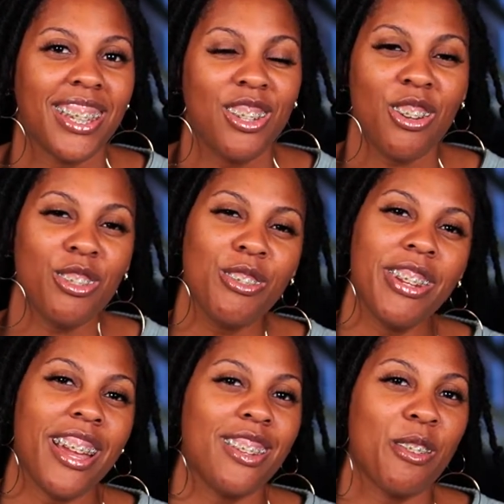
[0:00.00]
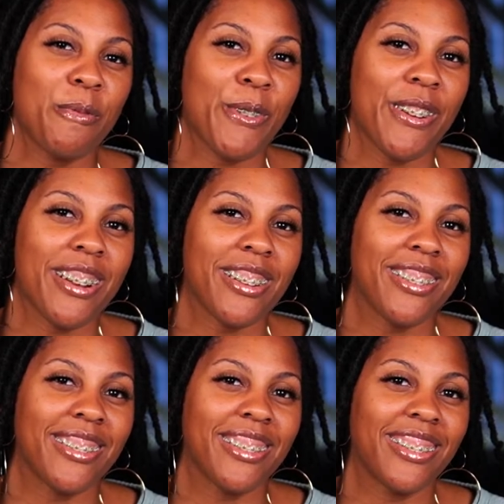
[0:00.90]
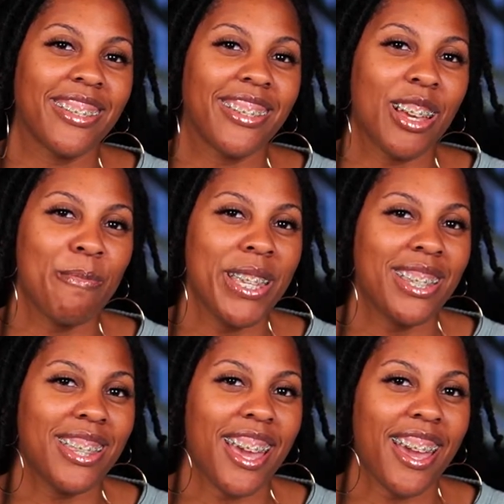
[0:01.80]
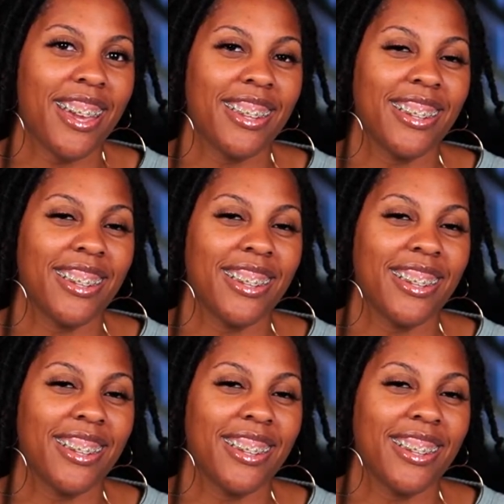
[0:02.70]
You don't do that no more. I miss that."